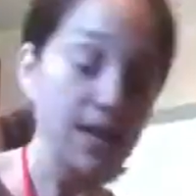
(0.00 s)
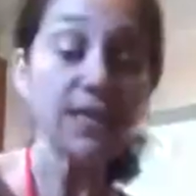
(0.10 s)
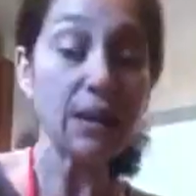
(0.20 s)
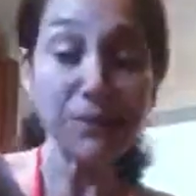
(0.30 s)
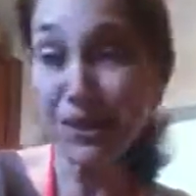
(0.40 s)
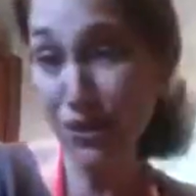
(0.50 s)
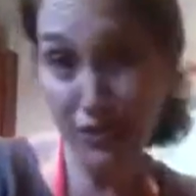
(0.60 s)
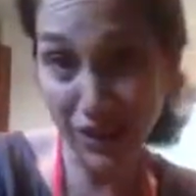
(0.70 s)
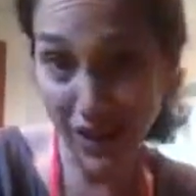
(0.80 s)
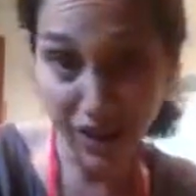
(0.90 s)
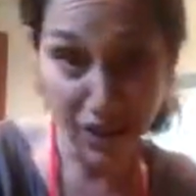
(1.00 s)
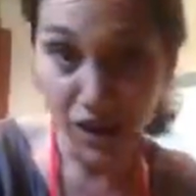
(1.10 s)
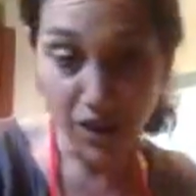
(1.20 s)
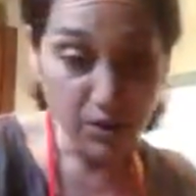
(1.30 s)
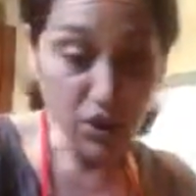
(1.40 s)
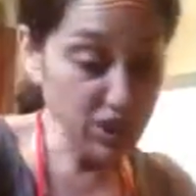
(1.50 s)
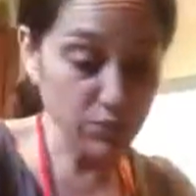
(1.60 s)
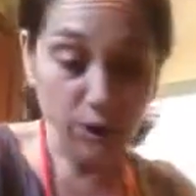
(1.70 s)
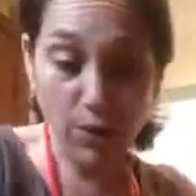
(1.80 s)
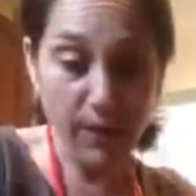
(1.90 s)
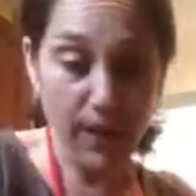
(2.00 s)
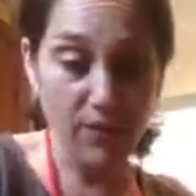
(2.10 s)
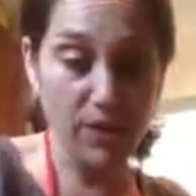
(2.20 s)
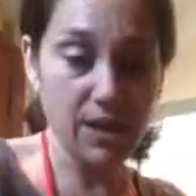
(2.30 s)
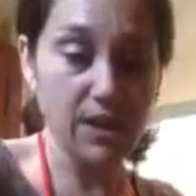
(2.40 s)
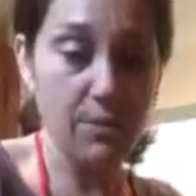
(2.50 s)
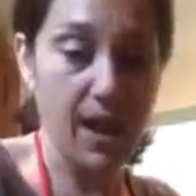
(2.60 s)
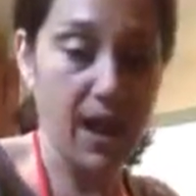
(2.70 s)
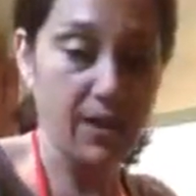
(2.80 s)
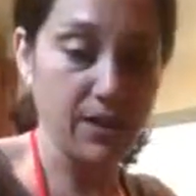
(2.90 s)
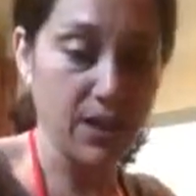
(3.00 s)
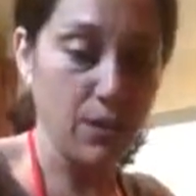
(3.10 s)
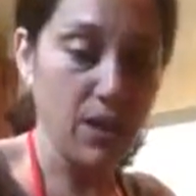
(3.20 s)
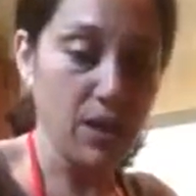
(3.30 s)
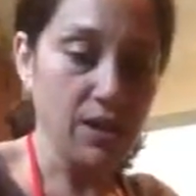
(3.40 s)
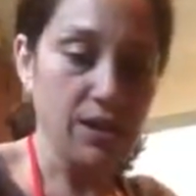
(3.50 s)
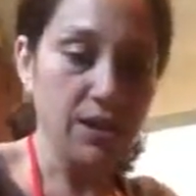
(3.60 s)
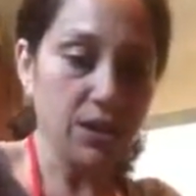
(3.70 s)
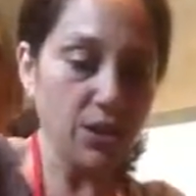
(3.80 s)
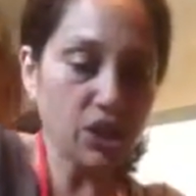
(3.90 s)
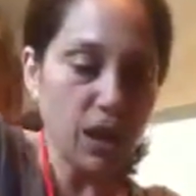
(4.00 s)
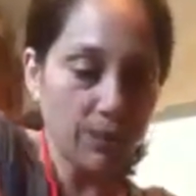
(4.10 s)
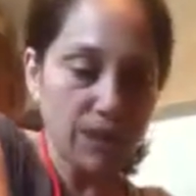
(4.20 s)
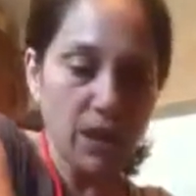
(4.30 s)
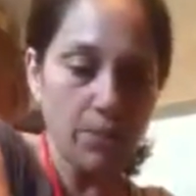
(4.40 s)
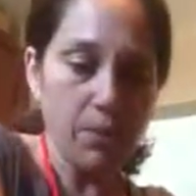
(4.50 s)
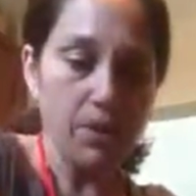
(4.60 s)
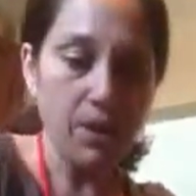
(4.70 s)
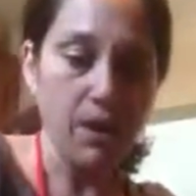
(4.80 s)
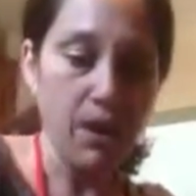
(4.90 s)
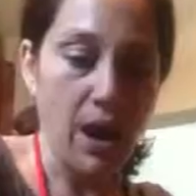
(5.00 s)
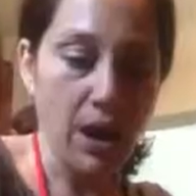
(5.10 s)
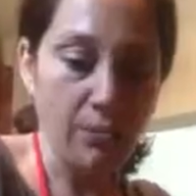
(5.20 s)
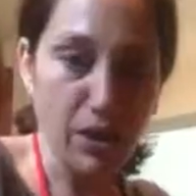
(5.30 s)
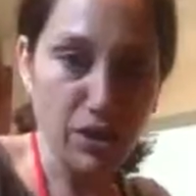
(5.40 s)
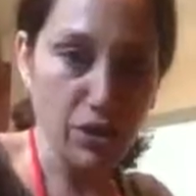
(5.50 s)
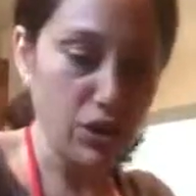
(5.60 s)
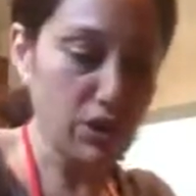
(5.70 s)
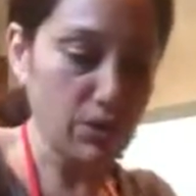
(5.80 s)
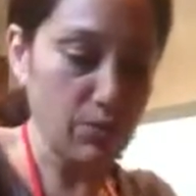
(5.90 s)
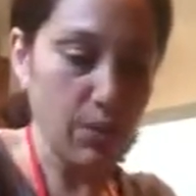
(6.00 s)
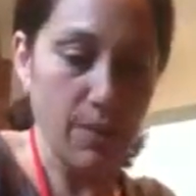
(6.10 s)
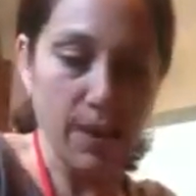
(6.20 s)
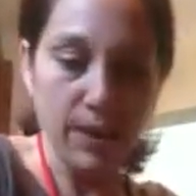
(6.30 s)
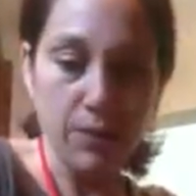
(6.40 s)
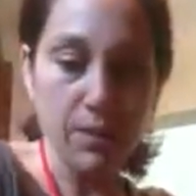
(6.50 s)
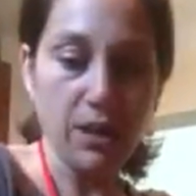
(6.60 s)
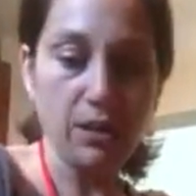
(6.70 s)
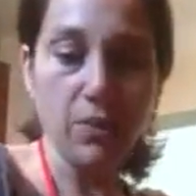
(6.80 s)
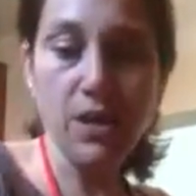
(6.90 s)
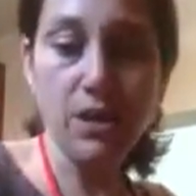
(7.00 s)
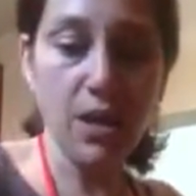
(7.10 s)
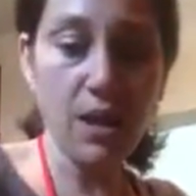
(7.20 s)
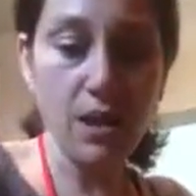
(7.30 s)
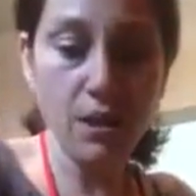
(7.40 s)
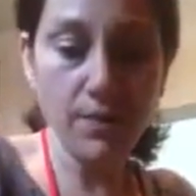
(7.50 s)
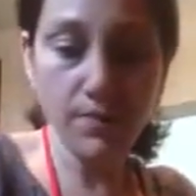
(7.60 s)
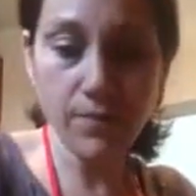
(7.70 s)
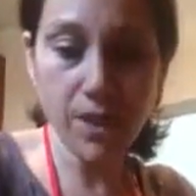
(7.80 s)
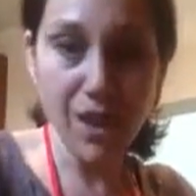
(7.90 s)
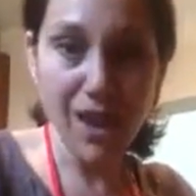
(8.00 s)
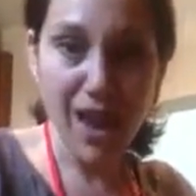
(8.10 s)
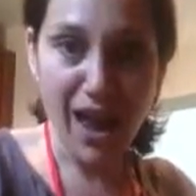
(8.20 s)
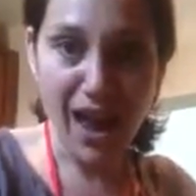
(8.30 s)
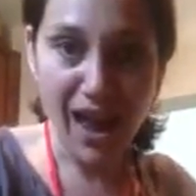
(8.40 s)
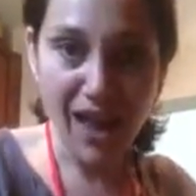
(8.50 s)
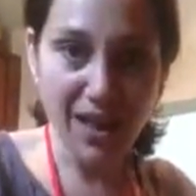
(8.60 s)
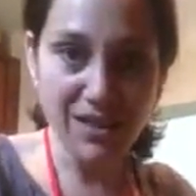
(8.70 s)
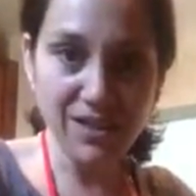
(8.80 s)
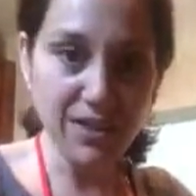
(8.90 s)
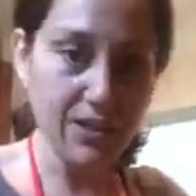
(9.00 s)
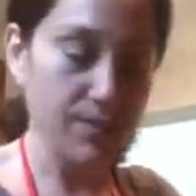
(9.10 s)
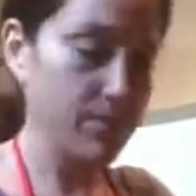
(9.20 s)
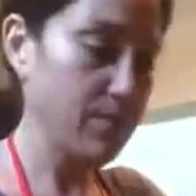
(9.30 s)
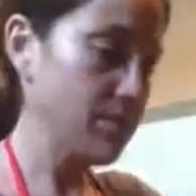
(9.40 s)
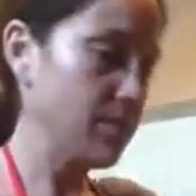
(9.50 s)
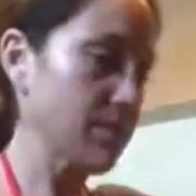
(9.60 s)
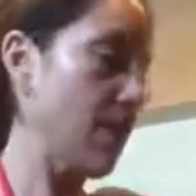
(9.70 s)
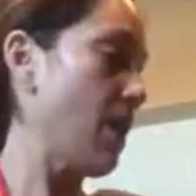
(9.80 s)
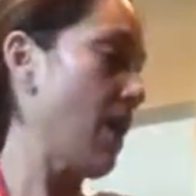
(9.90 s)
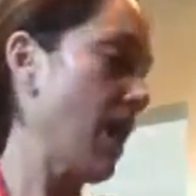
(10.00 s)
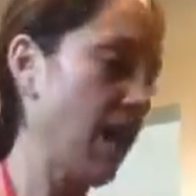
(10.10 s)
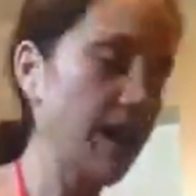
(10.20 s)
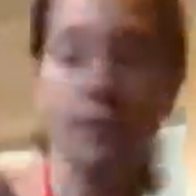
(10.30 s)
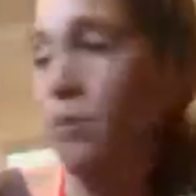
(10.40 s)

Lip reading: this. I'm literally just throwing everything in the bag. So this is all chopped up. I'm going to just throw my jalapeno in there. And I